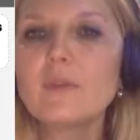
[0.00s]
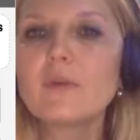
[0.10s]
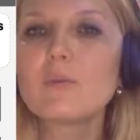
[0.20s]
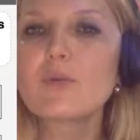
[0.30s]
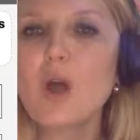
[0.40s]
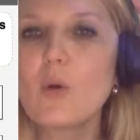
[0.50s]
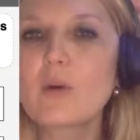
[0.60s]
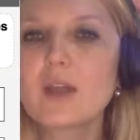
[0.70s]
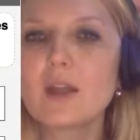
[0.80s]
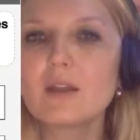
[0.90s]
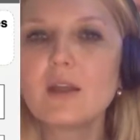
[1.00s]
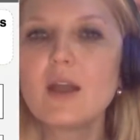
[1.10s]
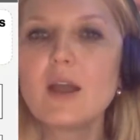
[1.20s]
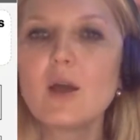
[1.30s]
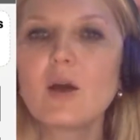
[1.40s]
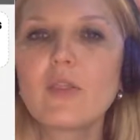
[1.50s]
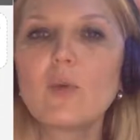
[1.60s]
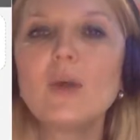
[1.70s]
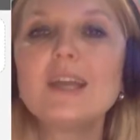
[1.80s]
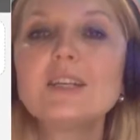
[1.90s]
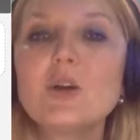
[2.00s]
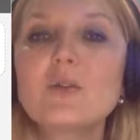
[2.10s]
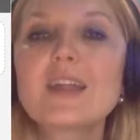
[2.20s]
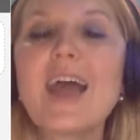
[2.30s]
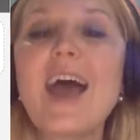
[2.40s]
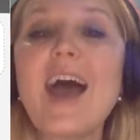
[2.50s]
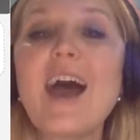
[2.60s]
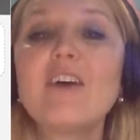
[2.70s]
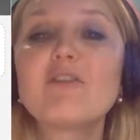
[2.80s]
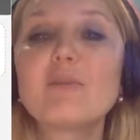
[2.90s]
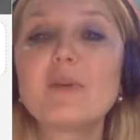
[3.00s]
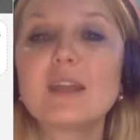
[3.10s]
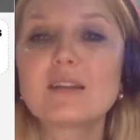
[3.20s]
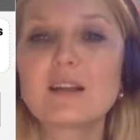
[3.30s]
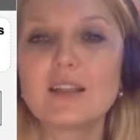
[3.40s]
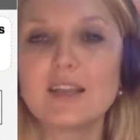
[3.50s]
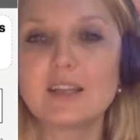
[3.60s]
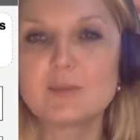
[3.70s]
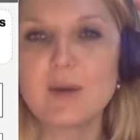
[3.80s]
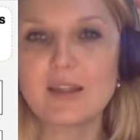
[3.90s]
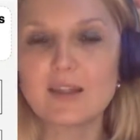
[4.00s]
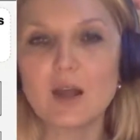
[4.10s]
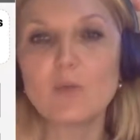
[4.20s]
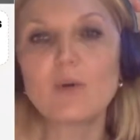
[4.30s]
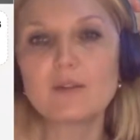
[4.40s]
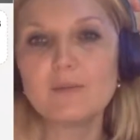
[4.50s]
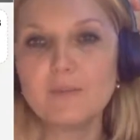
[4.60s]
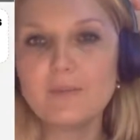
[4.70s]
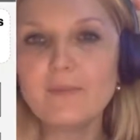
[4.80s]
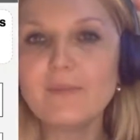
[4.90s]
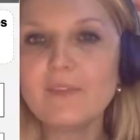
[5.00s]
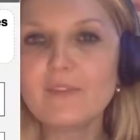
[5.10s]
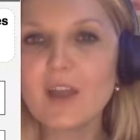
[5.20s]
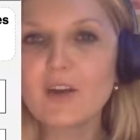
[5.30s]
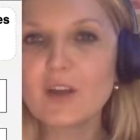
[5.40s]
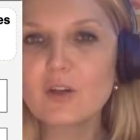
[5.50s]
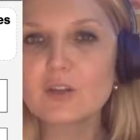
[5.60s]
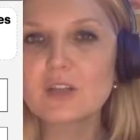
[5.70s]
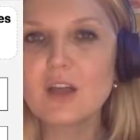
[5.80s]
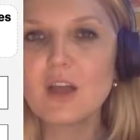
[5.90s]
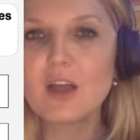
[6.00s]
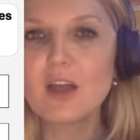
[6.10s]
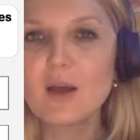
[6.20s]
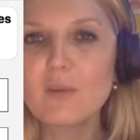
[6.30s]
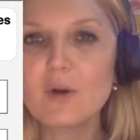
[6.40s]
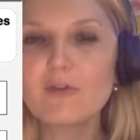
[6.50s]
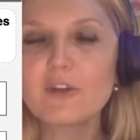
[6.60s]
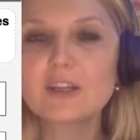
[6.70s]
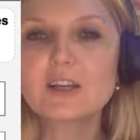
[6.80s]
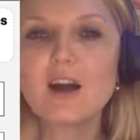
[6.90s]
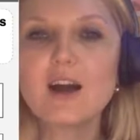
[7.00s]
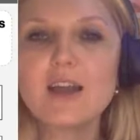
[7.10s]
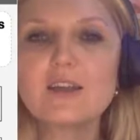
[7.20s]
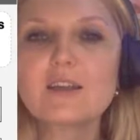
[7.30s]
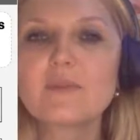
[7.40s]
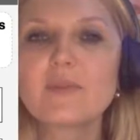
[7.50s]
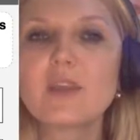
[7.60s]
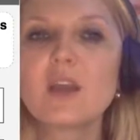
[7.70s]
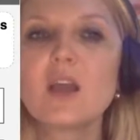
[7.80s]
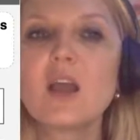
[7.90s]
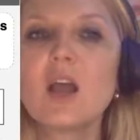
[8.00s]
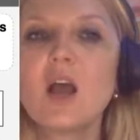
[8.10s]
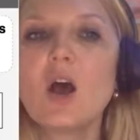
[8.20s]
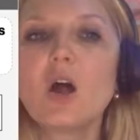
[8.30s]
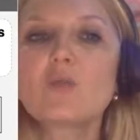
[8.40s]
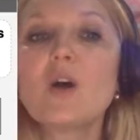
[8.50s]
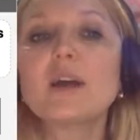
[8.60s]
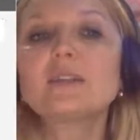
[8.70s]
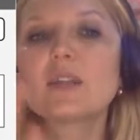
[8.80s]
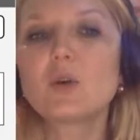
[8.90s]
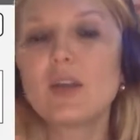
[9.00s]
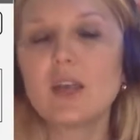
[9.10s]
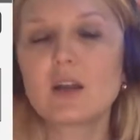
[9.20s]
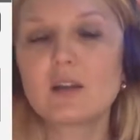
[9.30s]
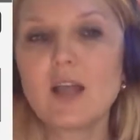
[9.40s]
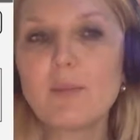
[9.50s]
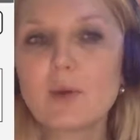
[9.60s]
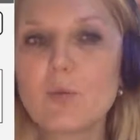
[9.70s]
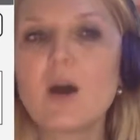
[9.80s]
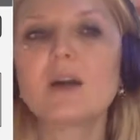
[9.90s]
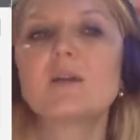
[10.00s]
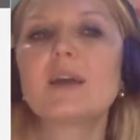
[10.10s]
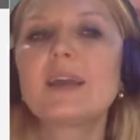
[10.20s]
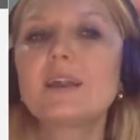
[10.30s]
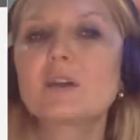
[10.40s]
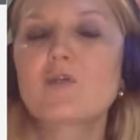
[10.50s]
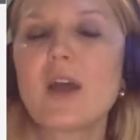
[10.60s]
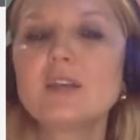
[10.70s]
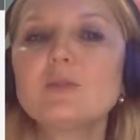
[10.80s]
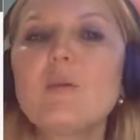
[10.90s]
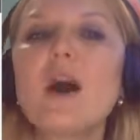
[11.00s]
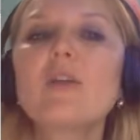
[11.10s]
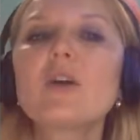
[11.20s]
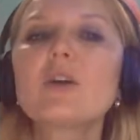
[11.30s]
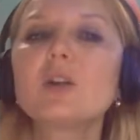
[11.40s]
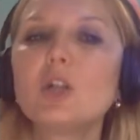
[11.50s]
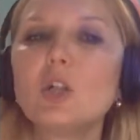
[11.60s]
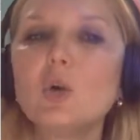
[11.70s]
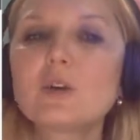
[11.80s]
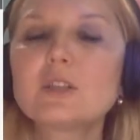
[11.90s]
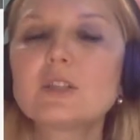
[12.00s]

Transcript: Broken. The windows have been cleaned by someone. Very good. Perfect, guys. All right, so here, number 1. His grandmother looked